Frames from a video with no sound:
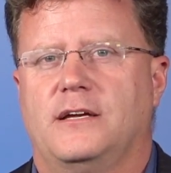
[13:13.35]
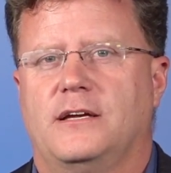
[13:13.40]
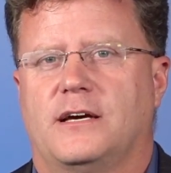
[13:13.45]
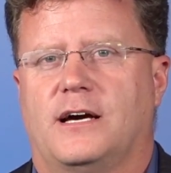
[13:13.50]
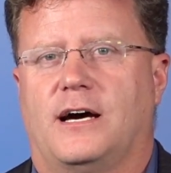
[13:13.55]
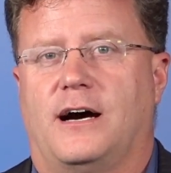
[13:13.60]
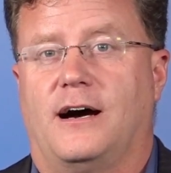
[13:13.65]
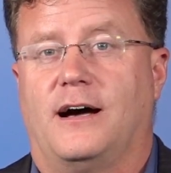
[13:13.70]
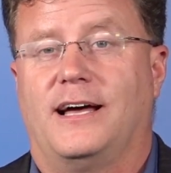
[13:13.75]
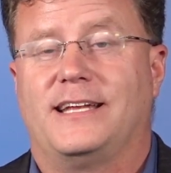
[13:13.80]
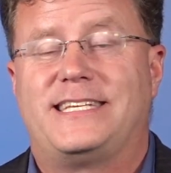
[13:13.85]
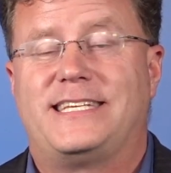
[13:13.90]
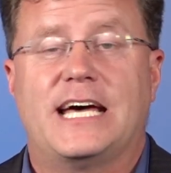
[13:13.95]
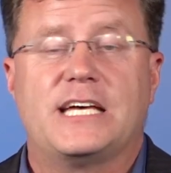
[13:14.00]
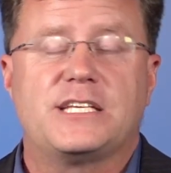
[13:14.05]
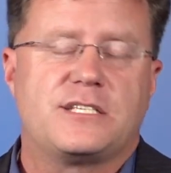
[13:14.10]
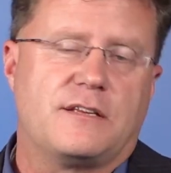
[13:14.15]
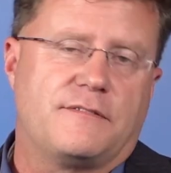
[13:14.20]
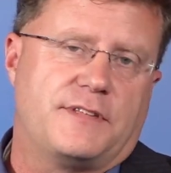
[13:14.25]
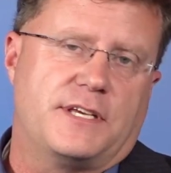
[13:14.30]
A
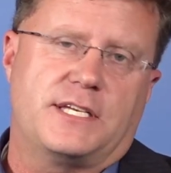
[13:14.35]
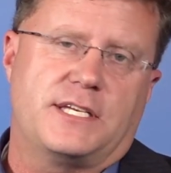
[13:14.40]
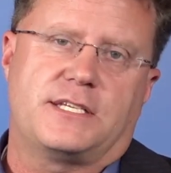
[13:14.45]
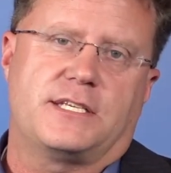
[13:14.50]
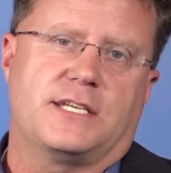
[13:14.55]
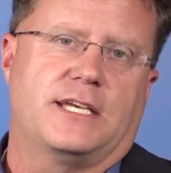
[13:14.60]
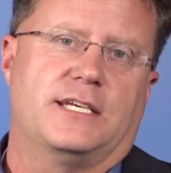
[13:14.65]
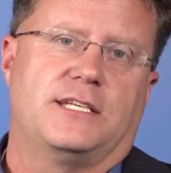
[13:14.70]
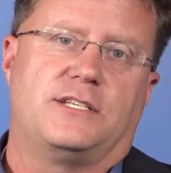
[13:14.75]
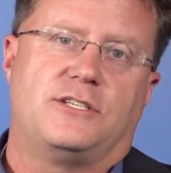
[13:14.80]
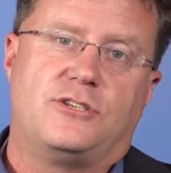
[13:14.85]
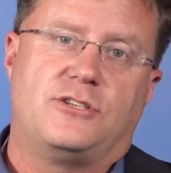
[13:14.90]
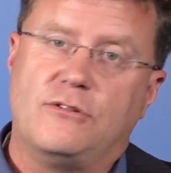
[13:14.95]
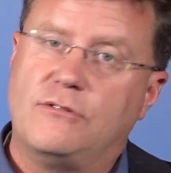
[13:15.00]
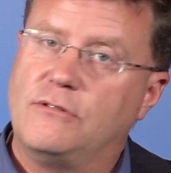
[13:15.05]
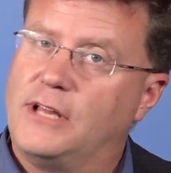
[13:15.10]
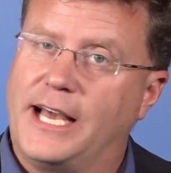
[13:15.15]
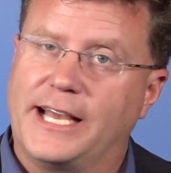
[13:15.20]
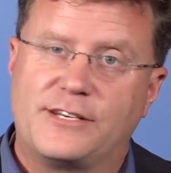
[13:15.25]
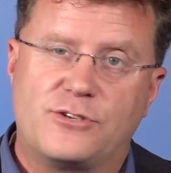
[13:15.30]
test of this is, do
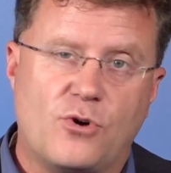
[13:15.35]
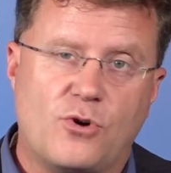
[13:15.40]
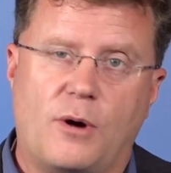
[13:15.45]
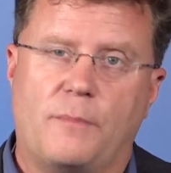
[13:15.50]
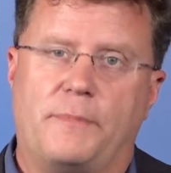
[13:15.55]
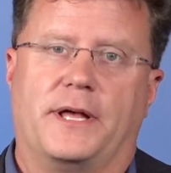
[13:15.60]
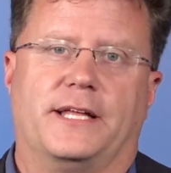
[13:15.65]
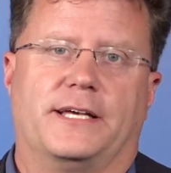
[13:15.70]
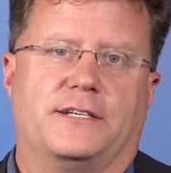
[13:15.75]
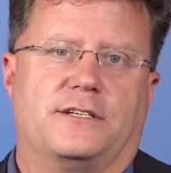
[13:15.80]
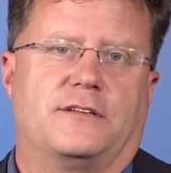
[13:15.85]
you like doorbelling?